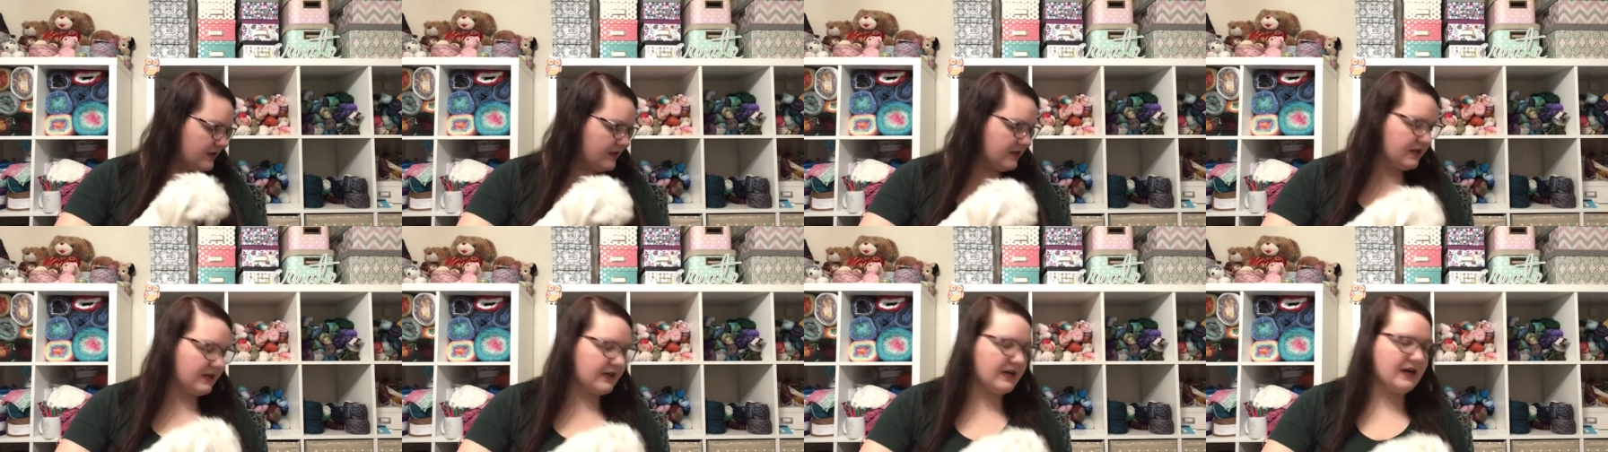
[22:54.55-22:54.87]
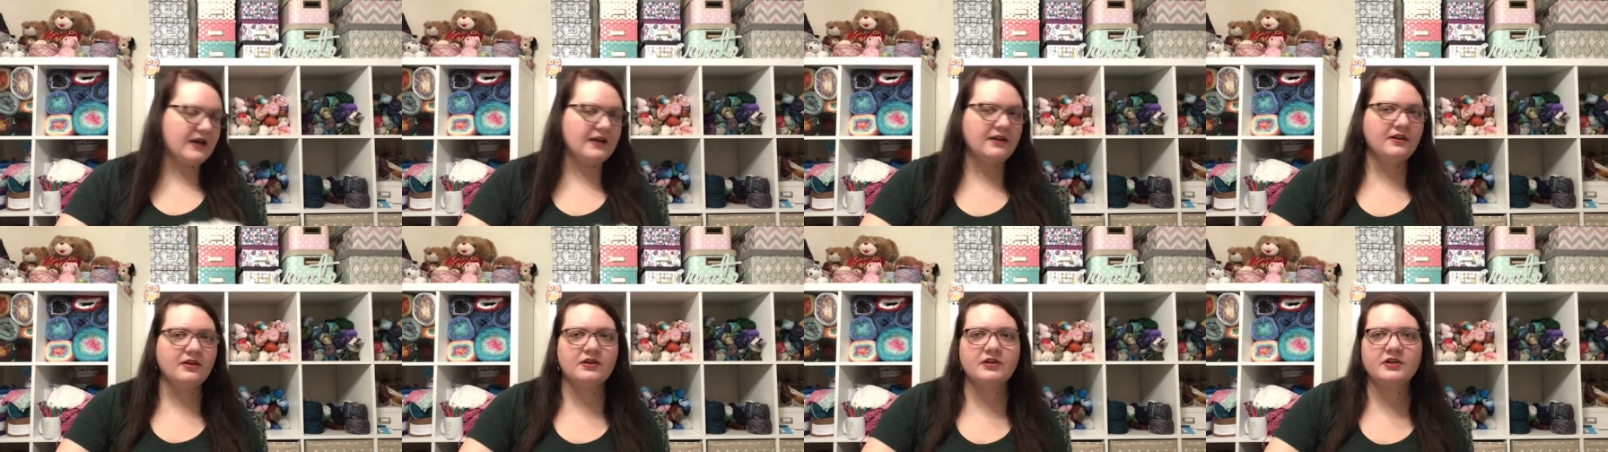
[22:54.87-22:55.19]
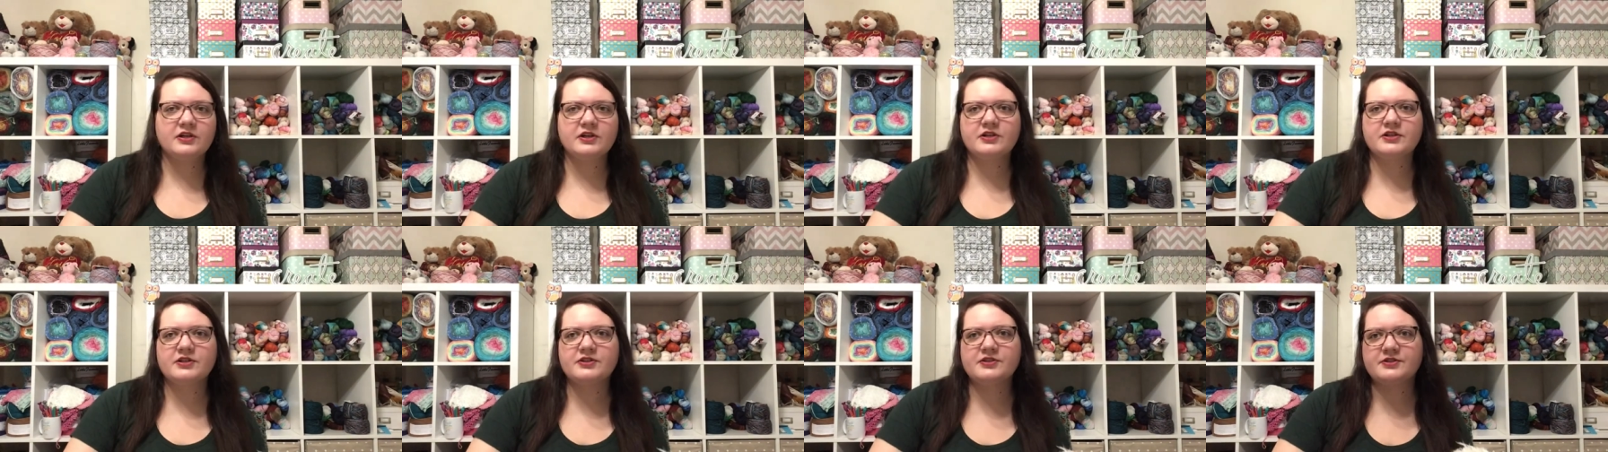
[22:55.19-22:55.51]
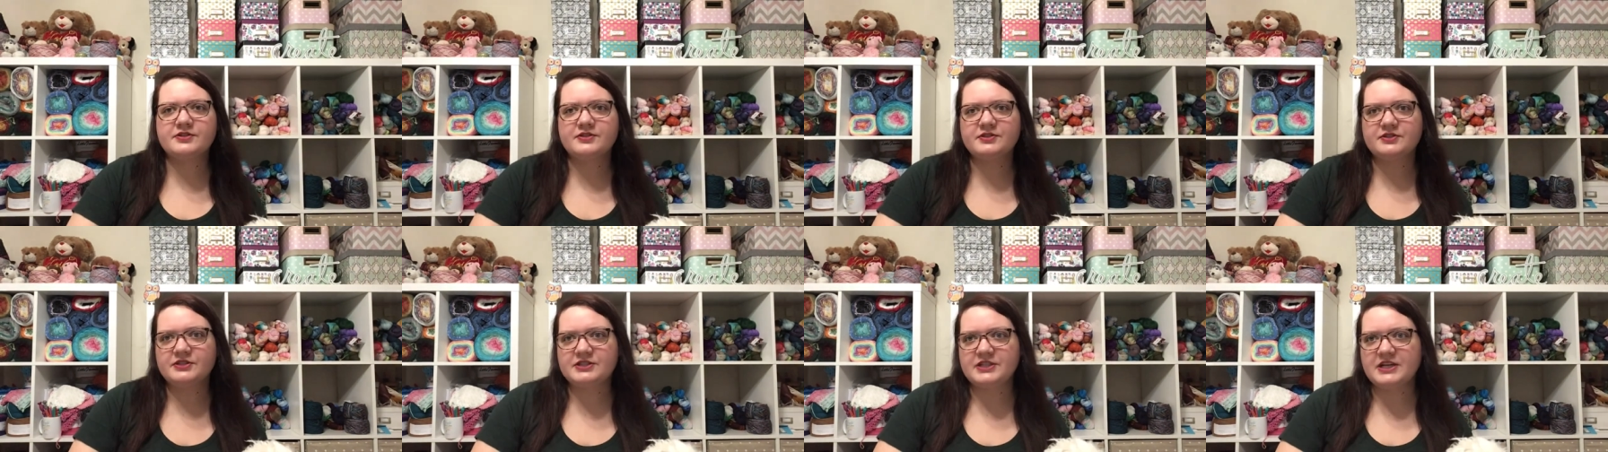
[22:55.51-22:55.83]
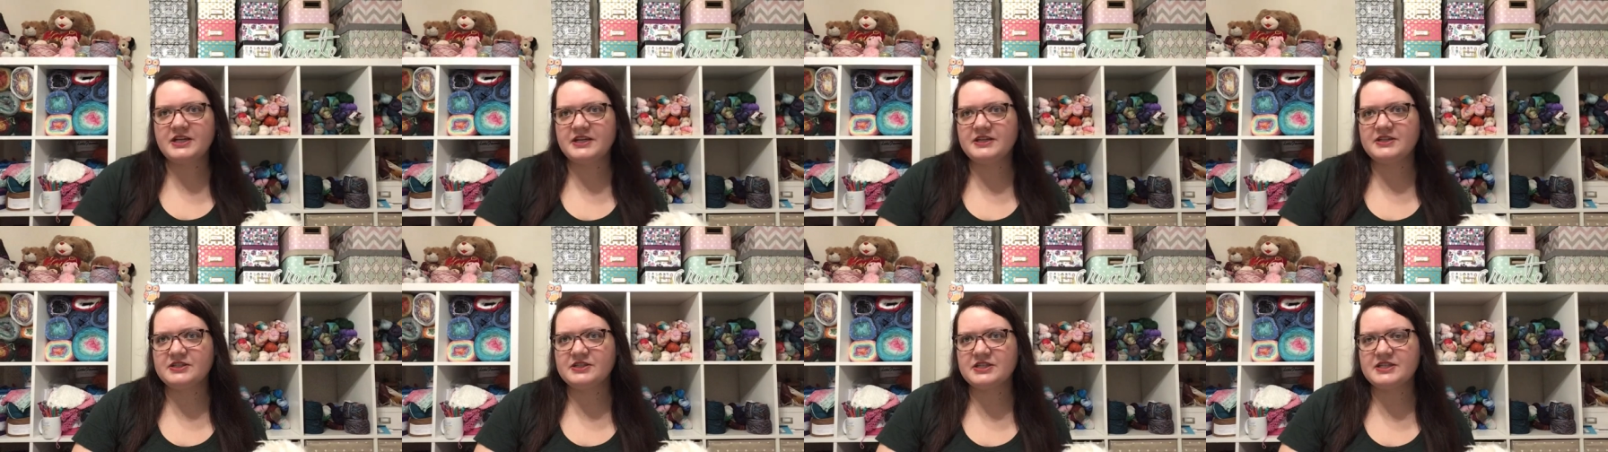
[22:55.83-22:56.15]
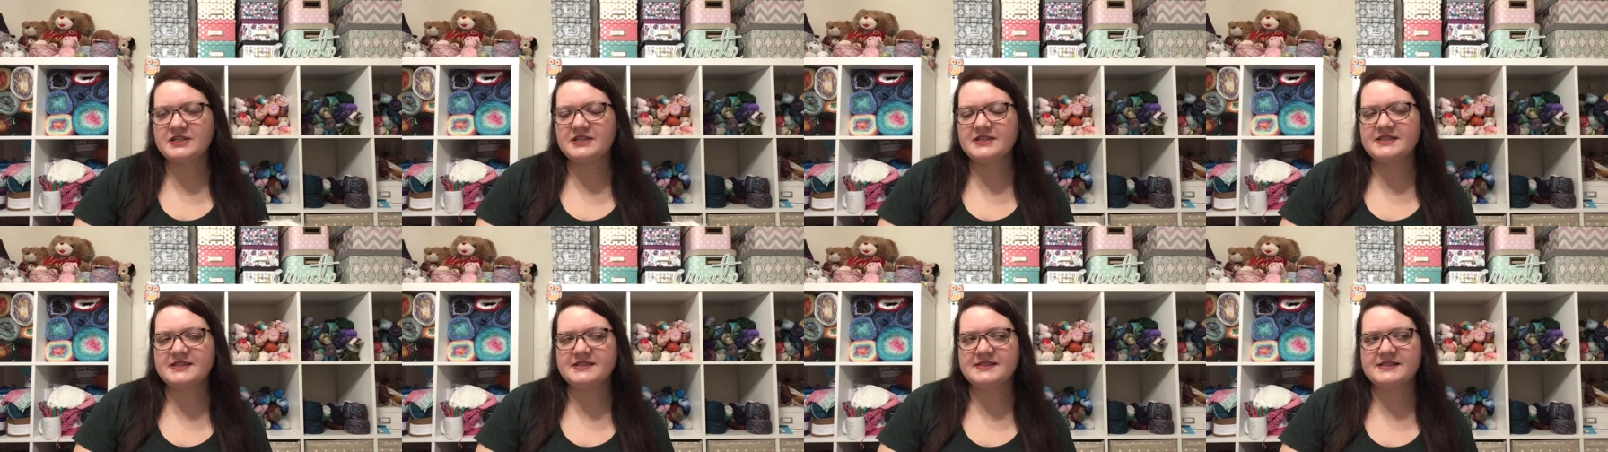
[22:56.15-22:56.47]
color
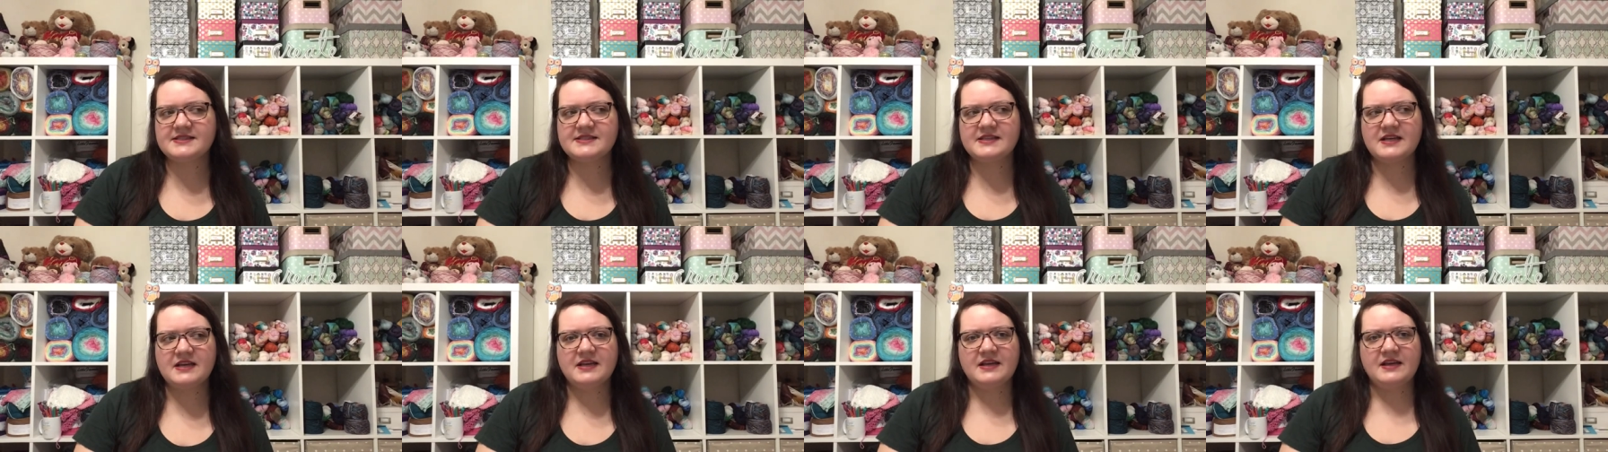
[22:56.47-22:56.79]
changes.